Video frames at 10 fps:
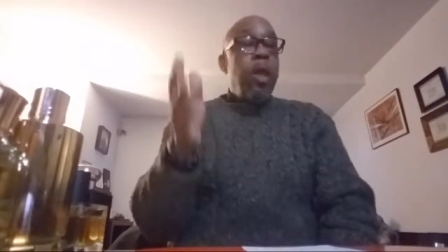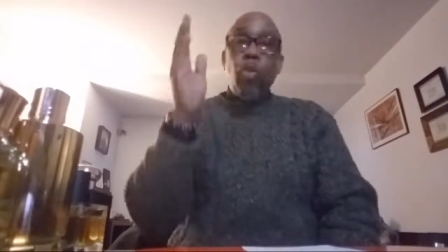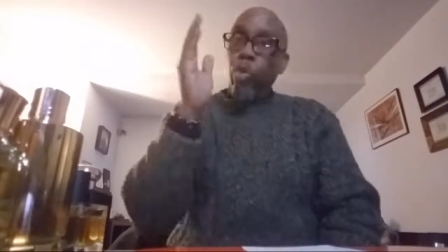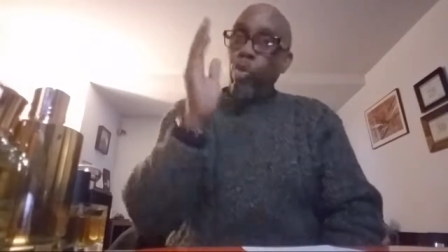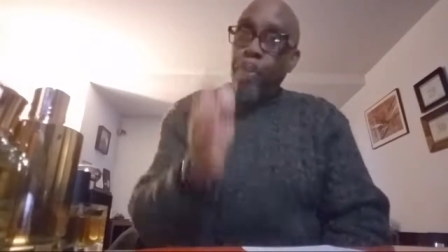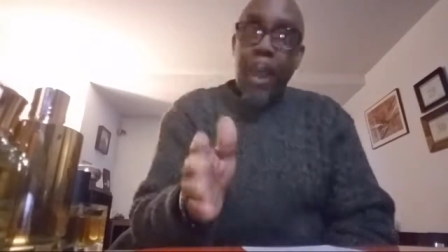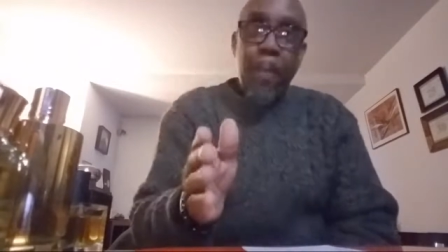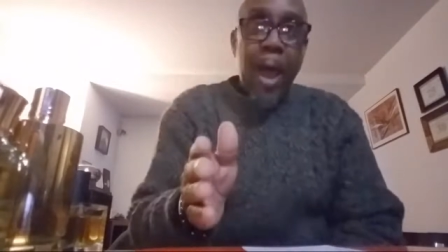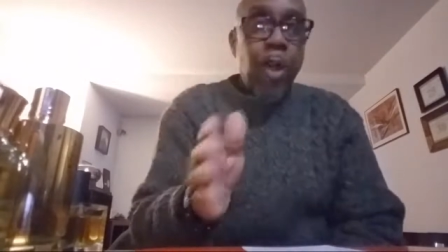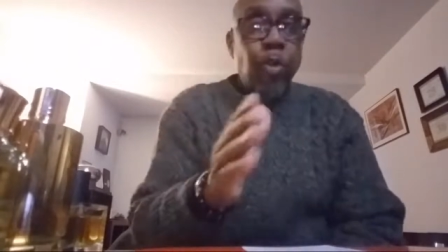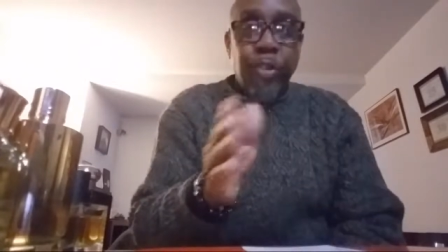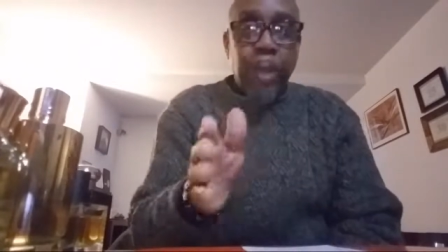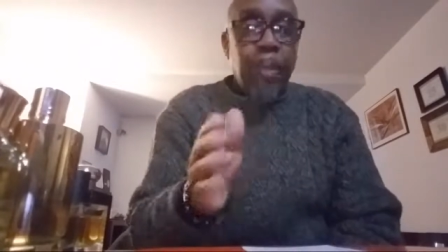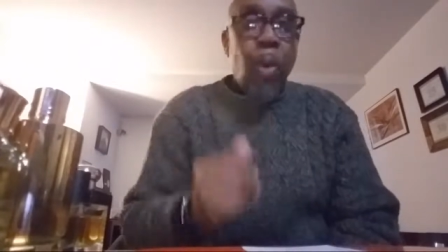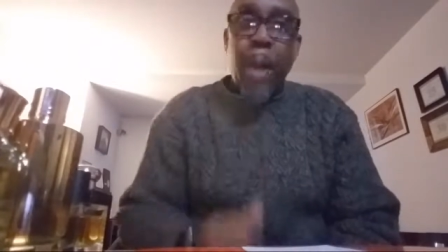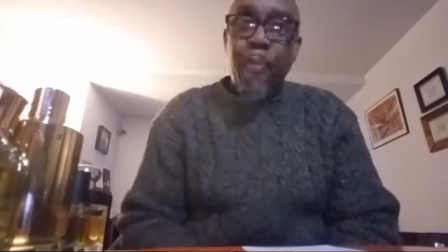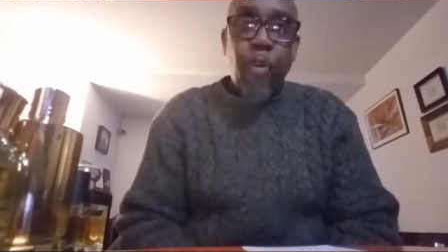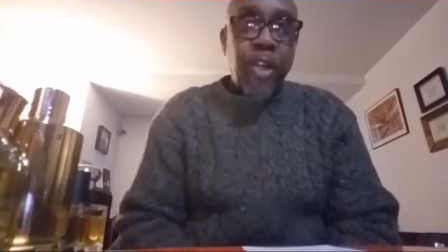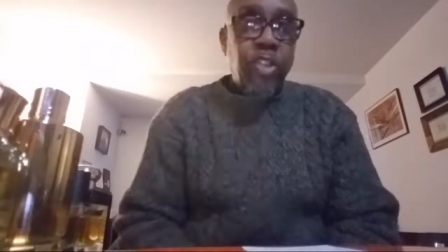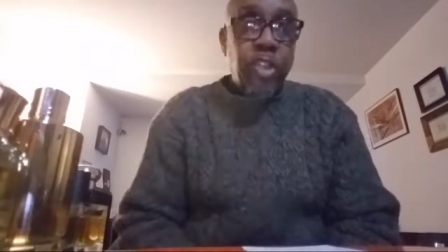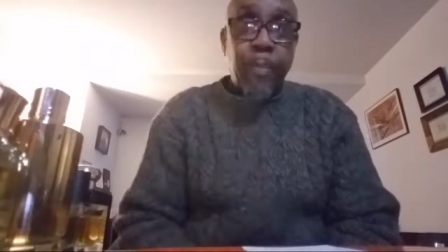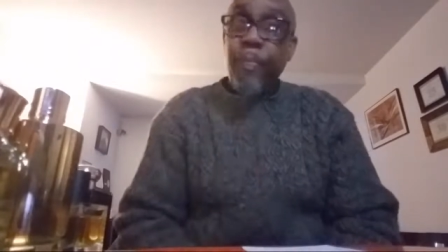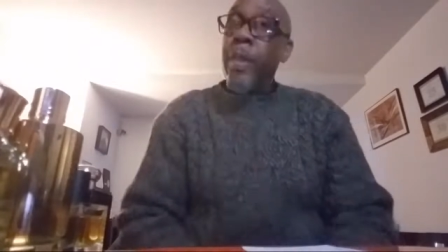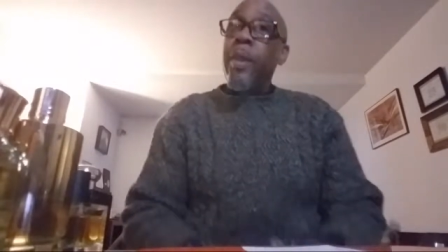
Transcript: When do PayPal, it's gonna take me a while before I ship.